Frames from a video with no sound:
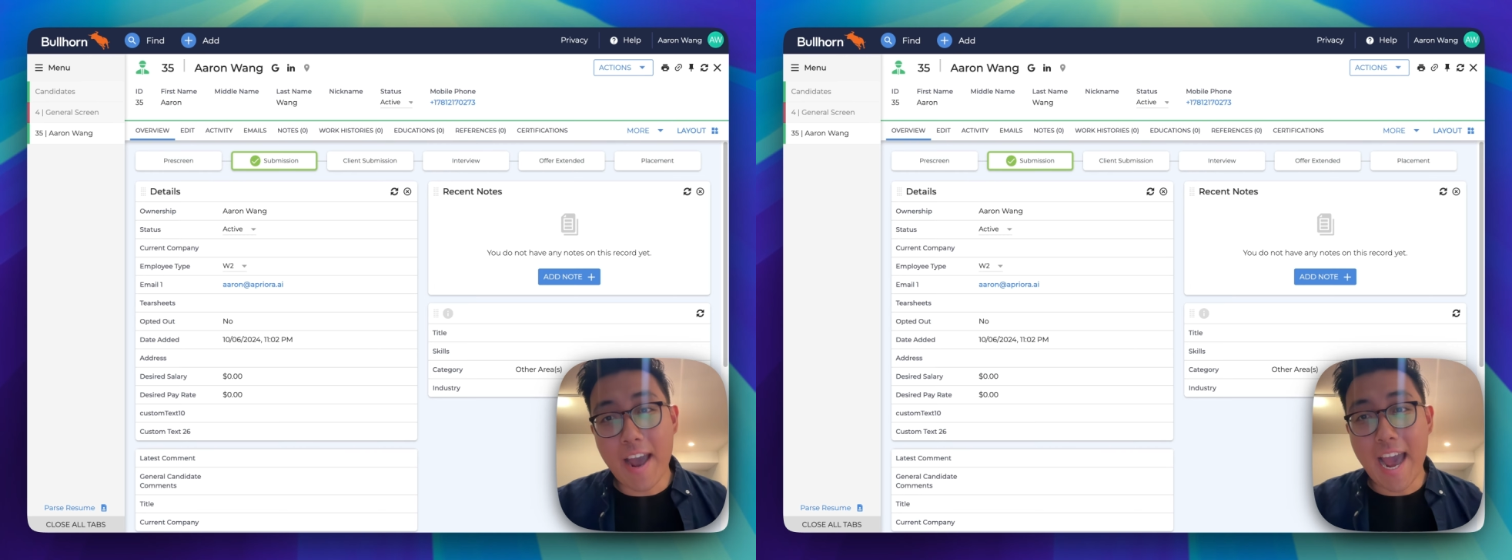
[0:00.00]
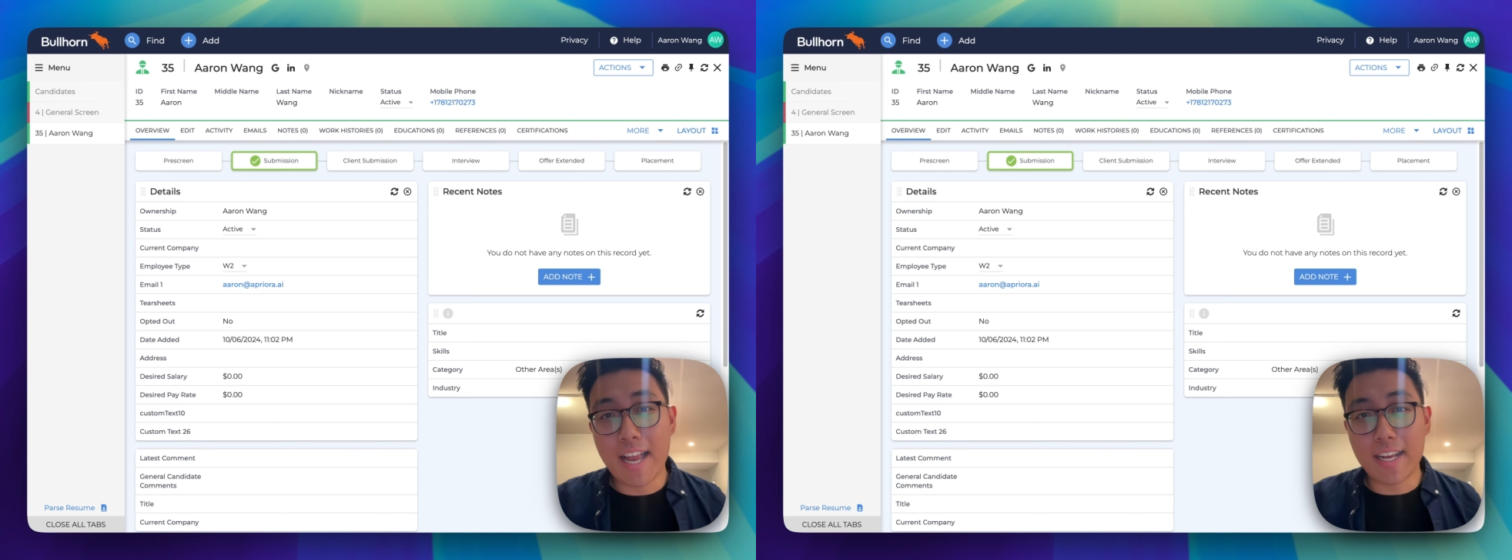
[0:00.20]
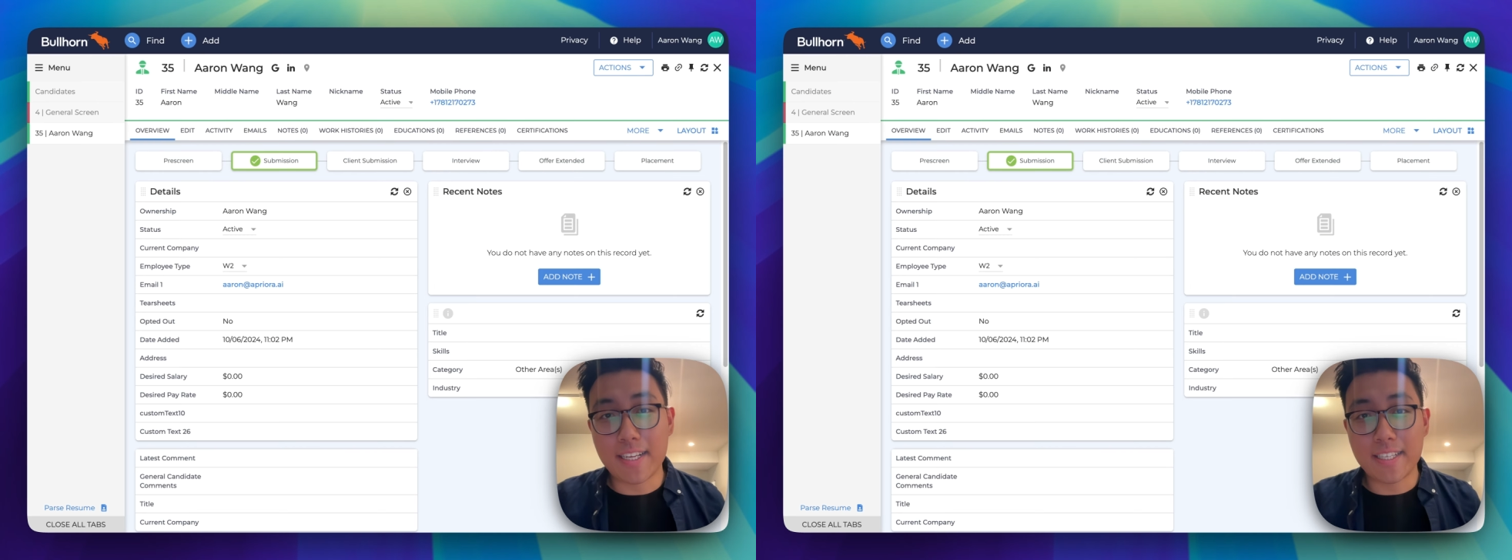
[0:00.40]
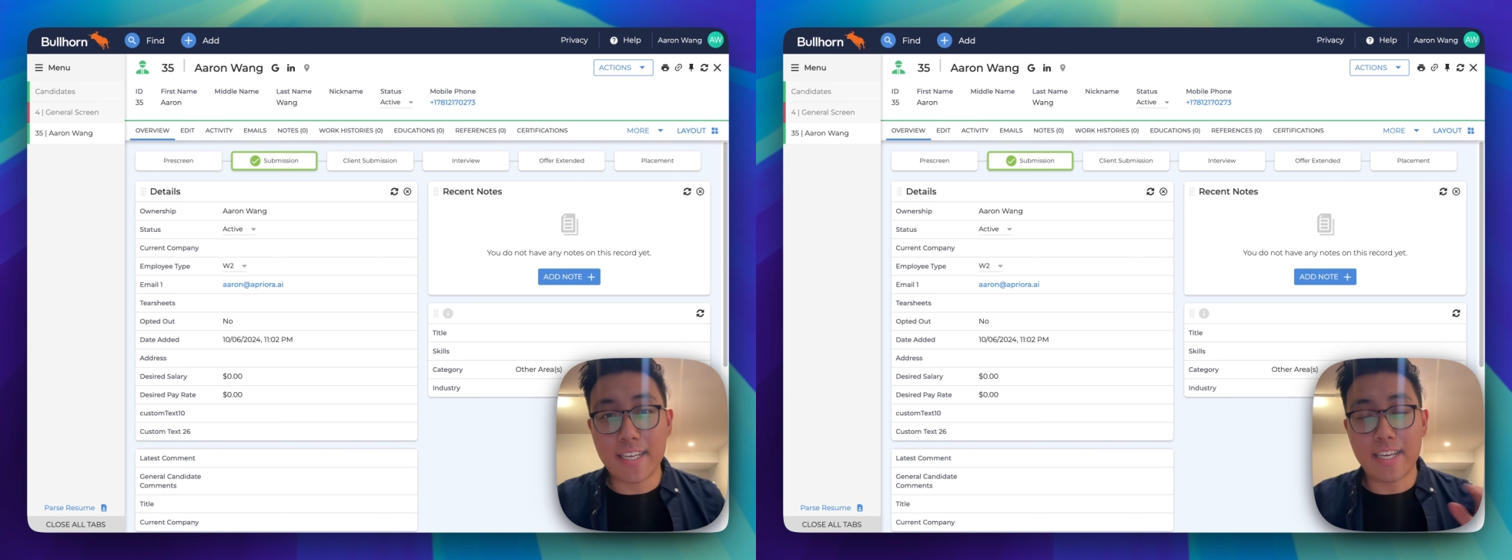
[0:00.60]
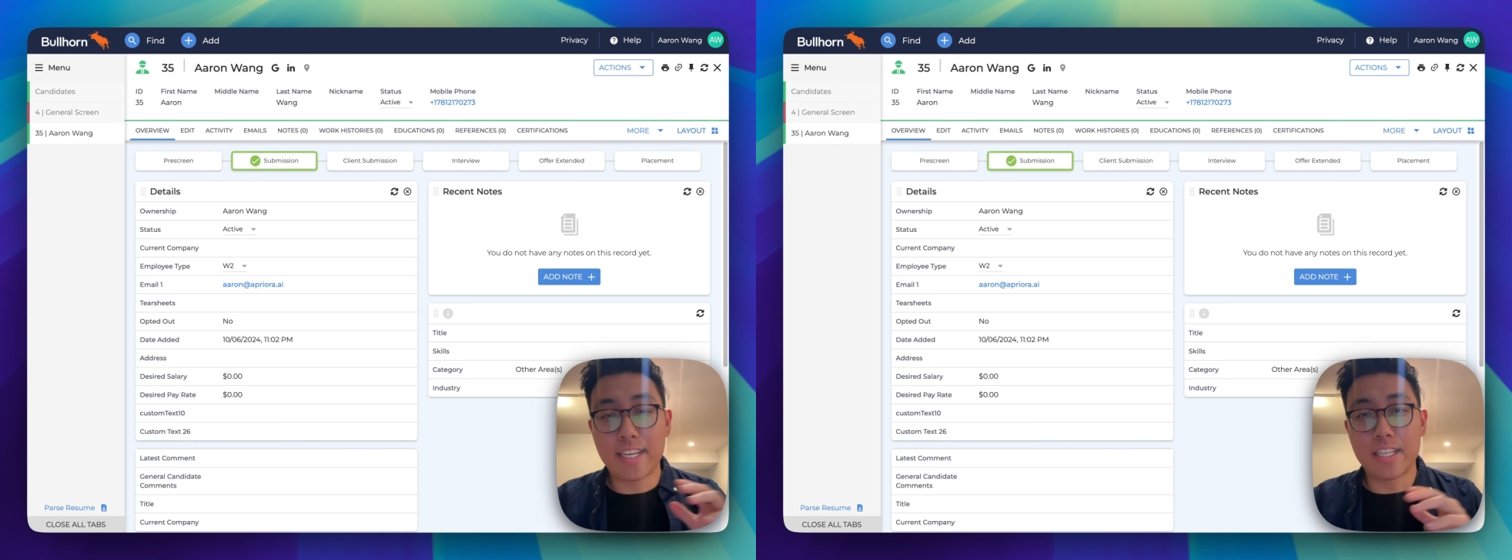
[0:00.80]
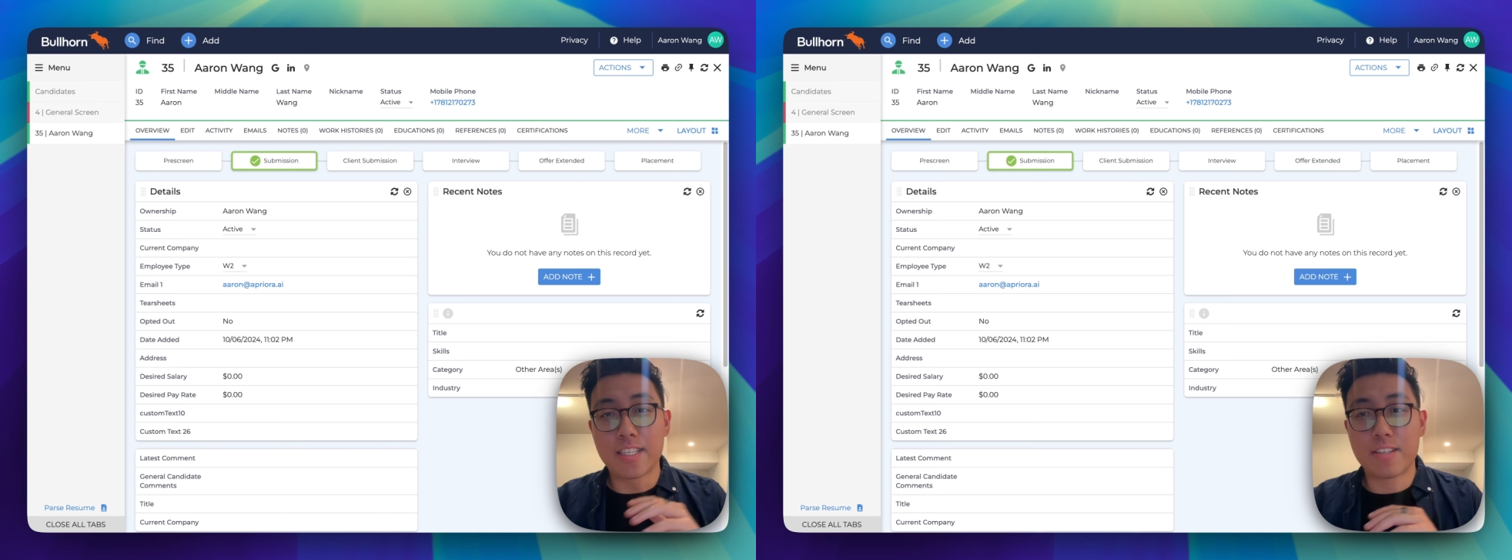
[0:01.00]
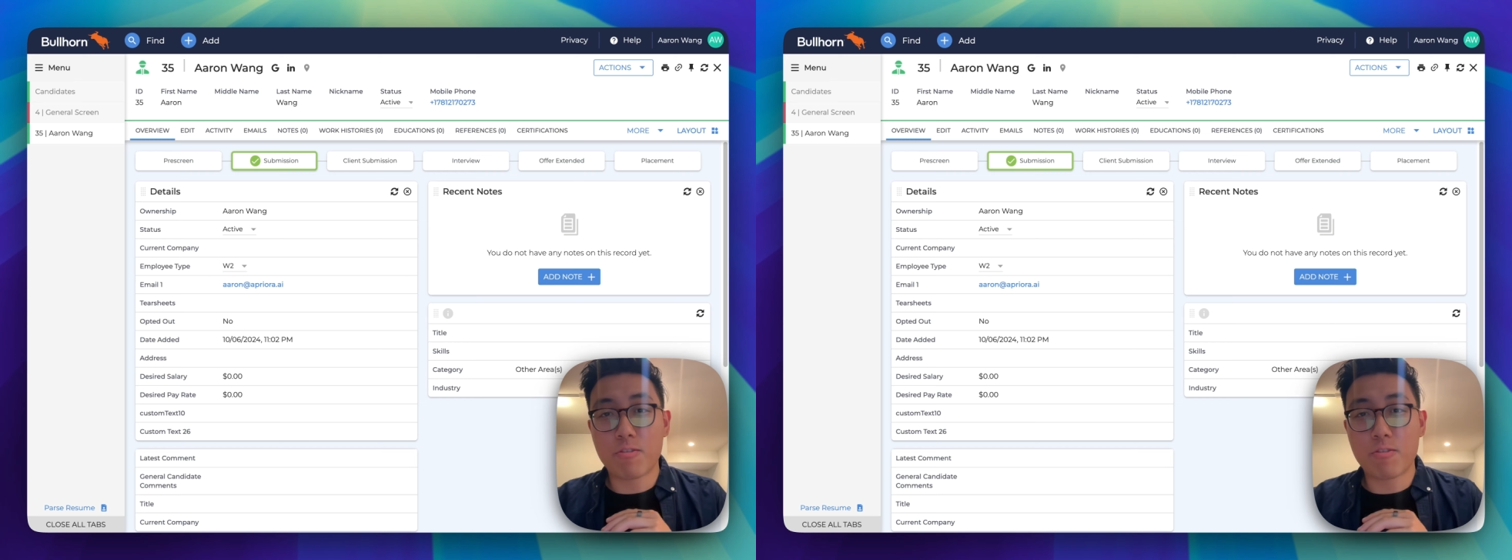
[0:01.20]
Alex is